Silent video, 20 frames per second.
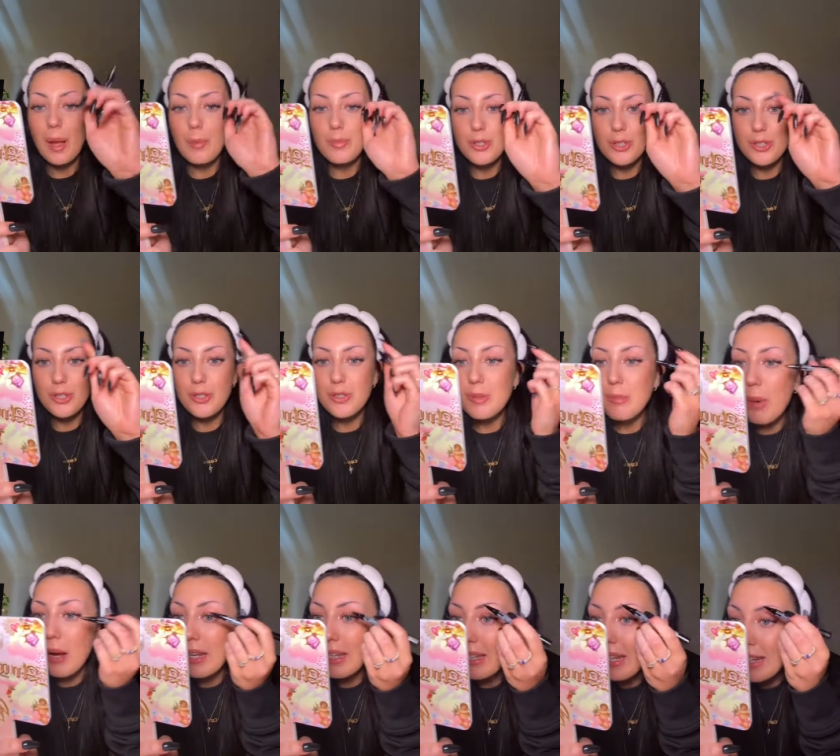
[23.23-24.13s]
just
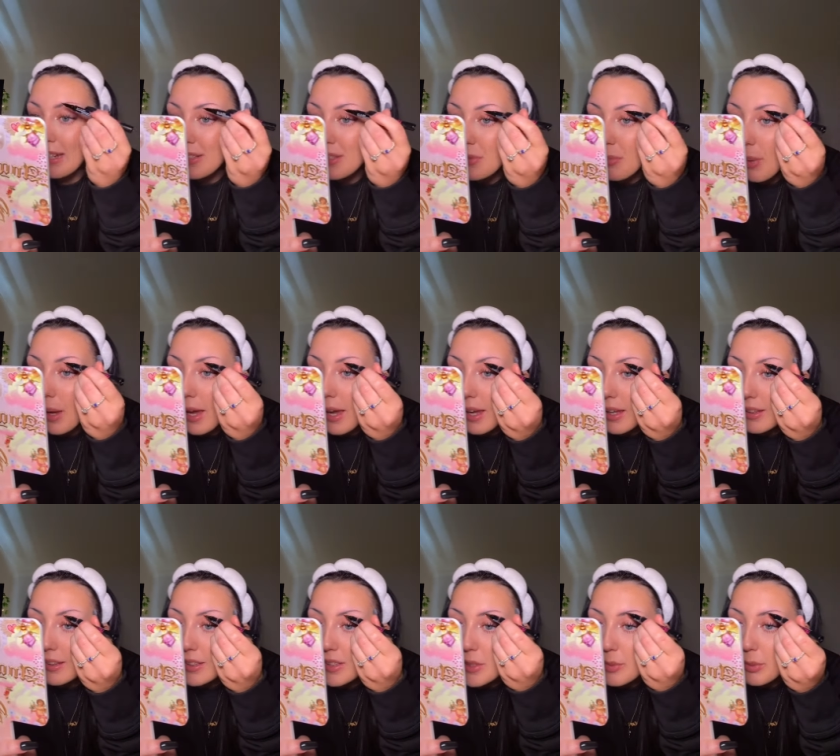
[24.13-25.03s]
using my NYX
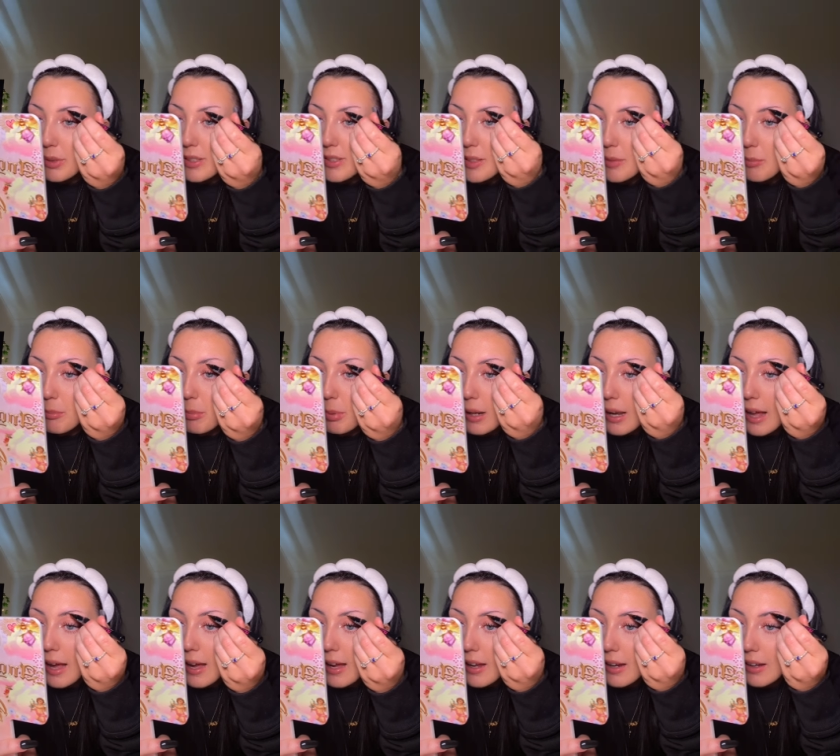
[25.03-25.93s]
pen. This one is in
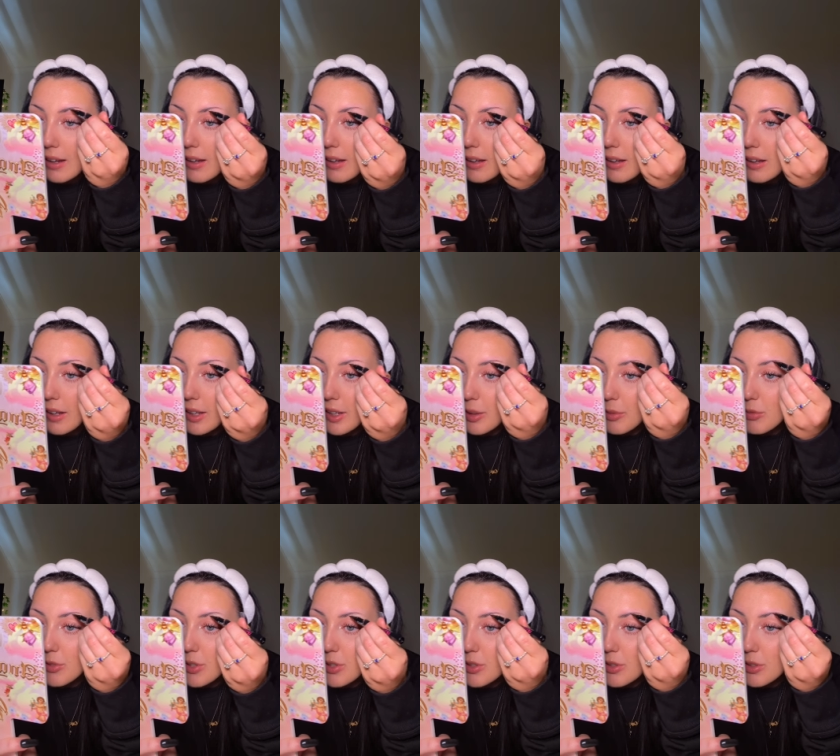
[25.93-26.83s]
black. And
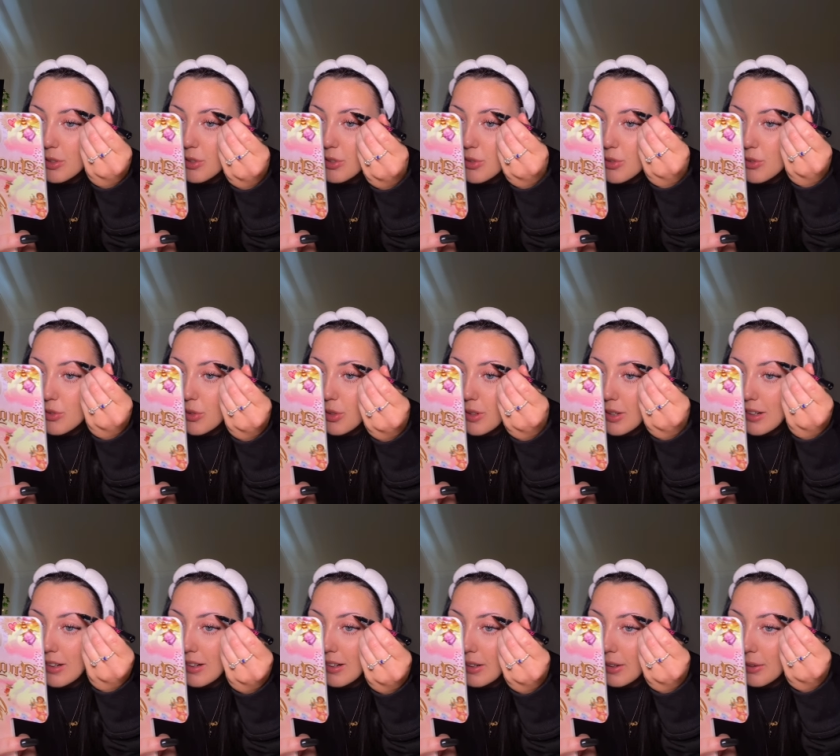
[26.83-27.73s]
I'm just going to
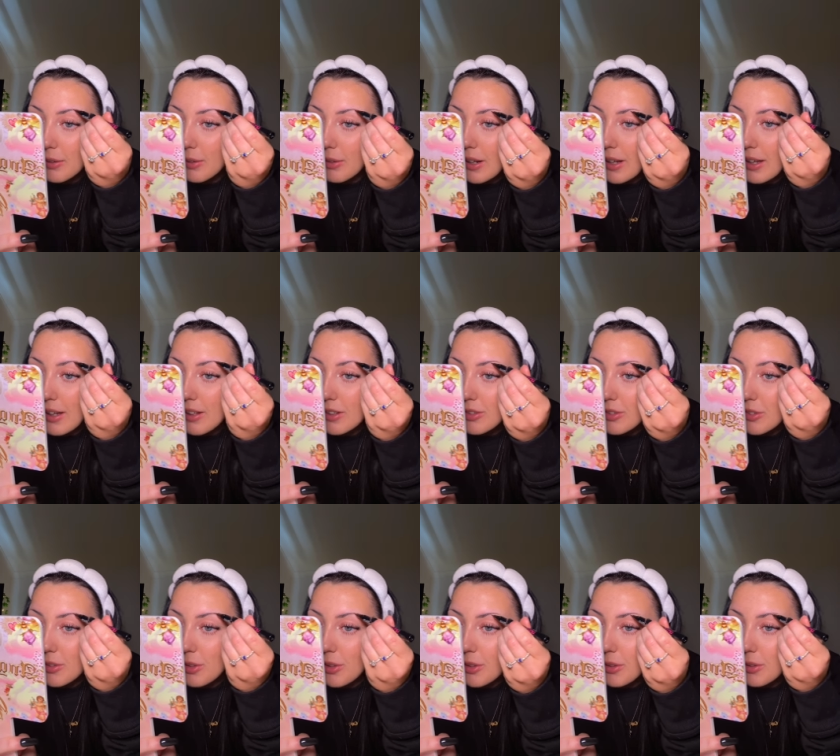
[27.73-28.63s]
draw little hair
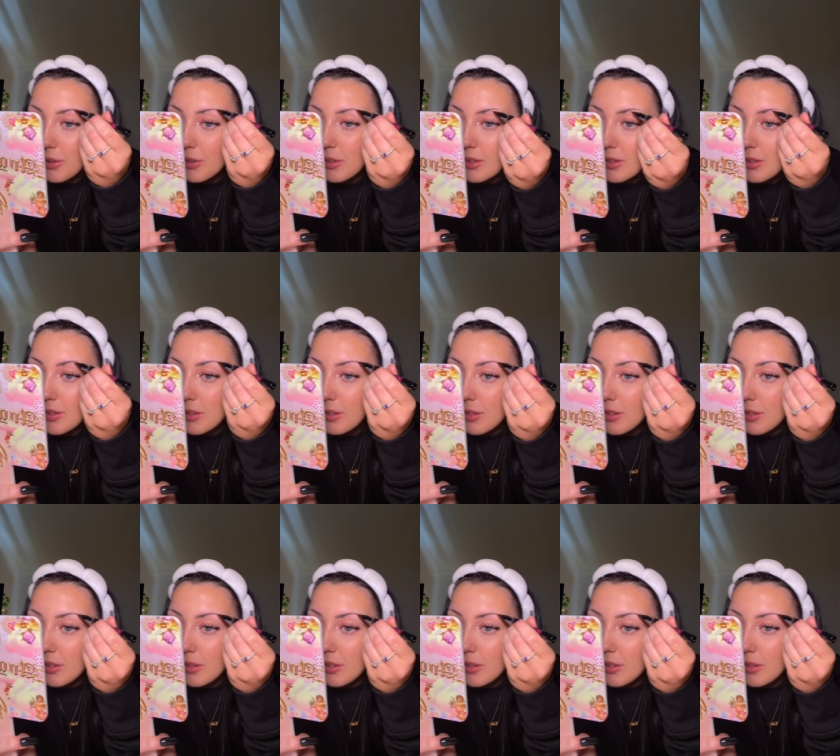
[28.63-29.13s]
strokes.